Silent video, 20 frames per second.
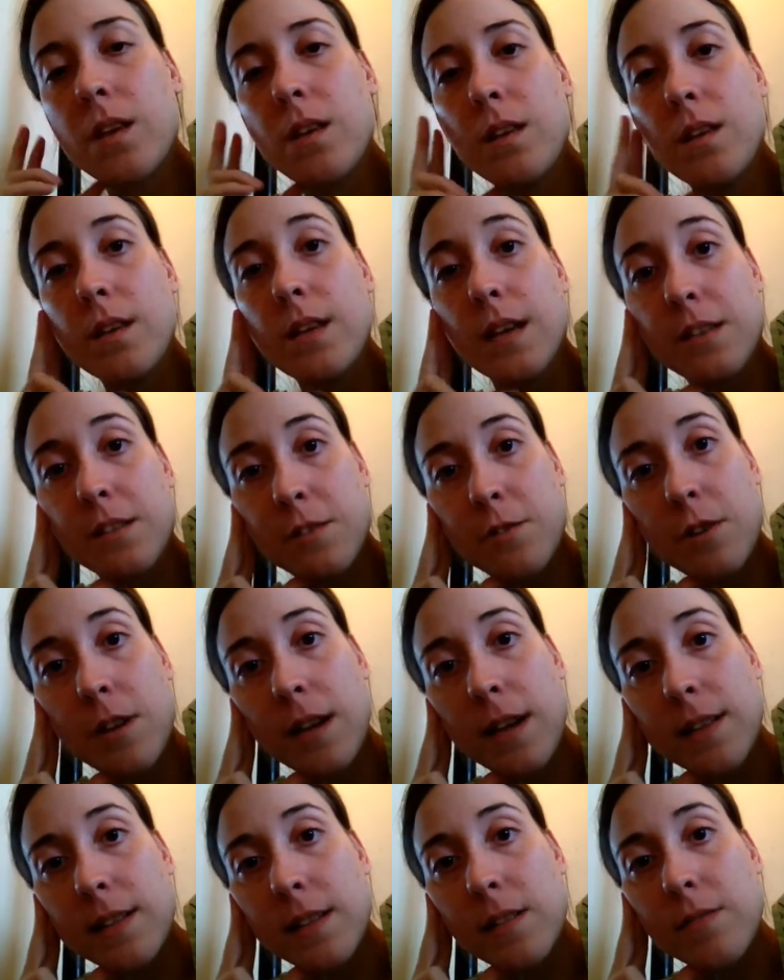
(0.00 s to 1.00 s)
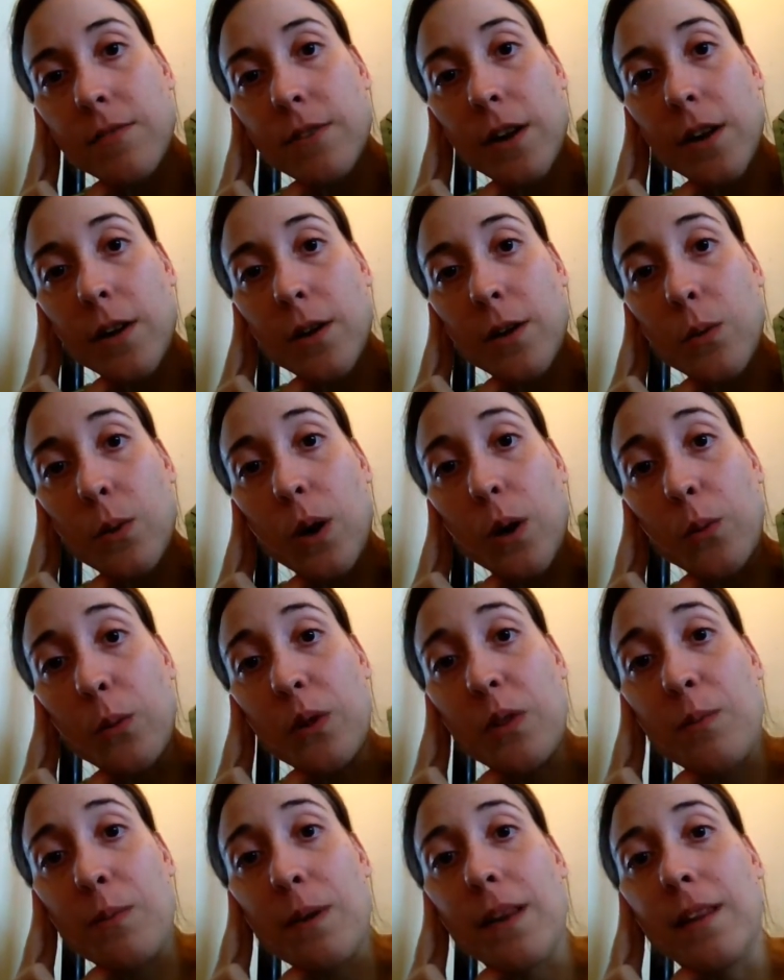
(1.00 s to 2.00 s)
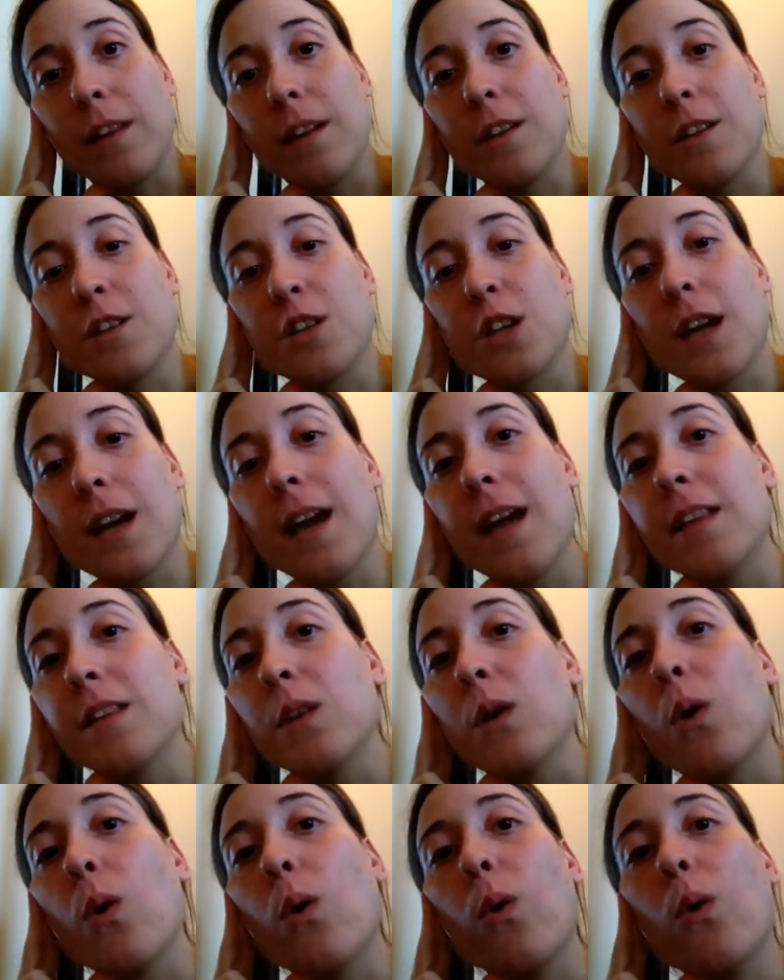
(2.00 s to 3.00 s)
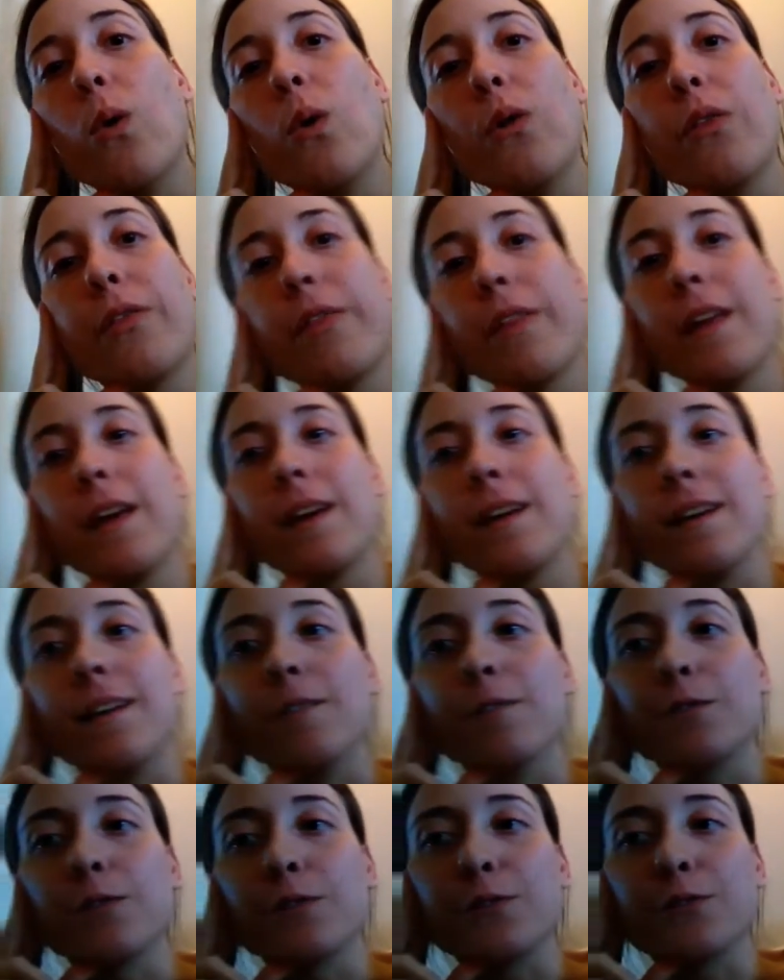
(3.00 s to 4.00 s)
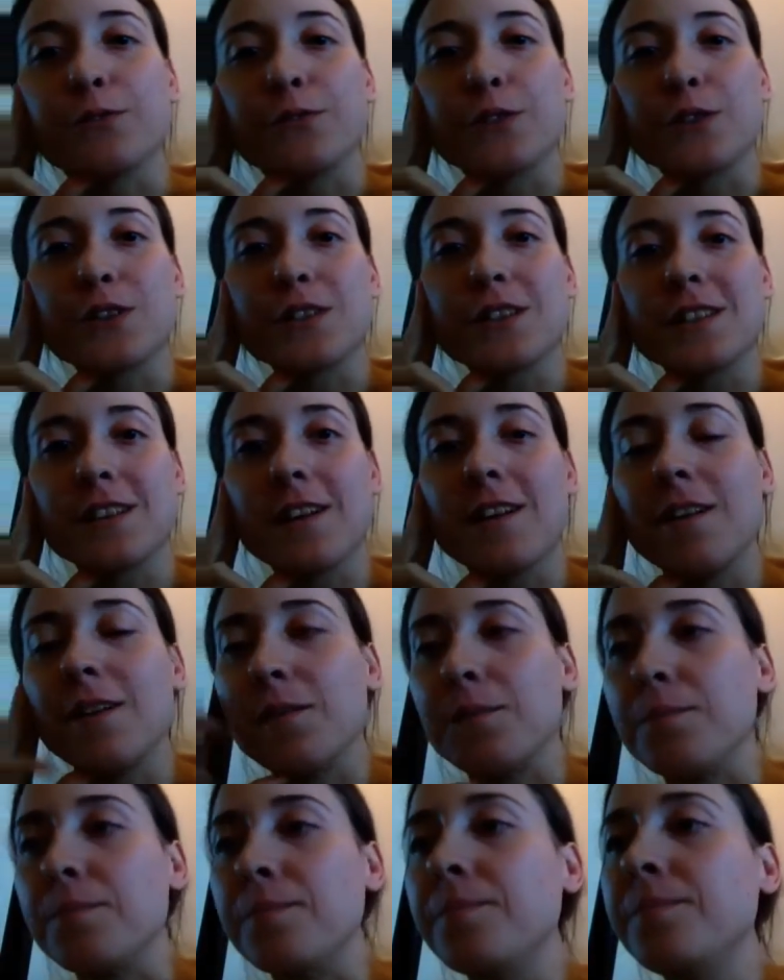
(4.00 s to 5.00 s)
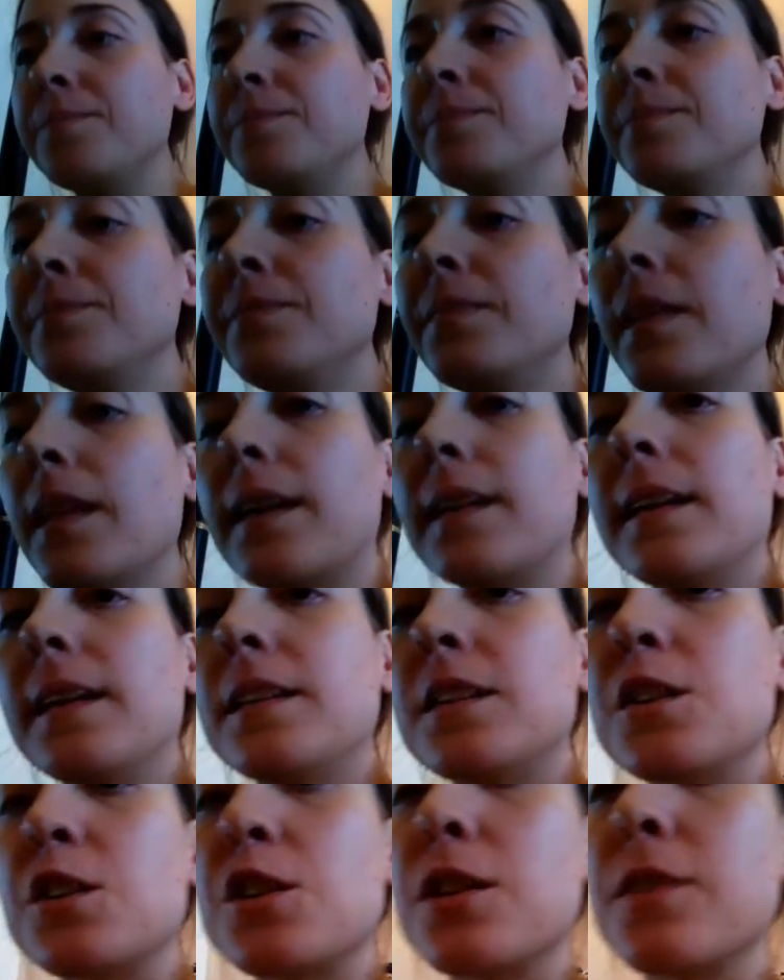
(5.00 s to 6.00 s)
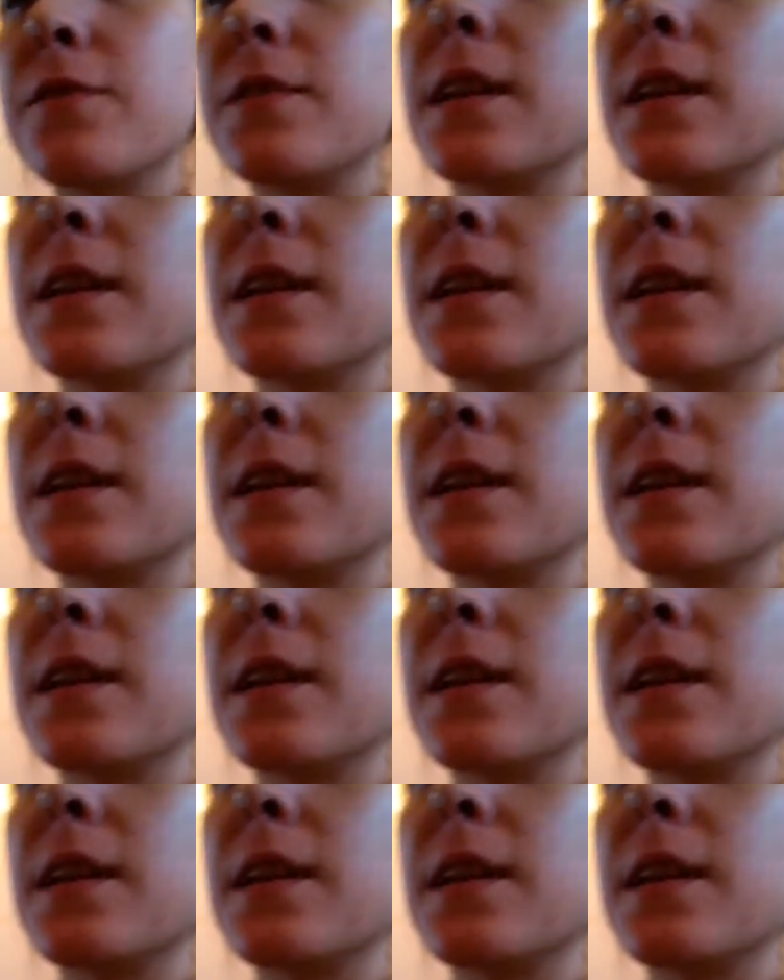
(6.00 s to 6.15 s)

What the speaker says: Yesterday I did very well with my lunch. I ate the whole thing for the first time. I need to shift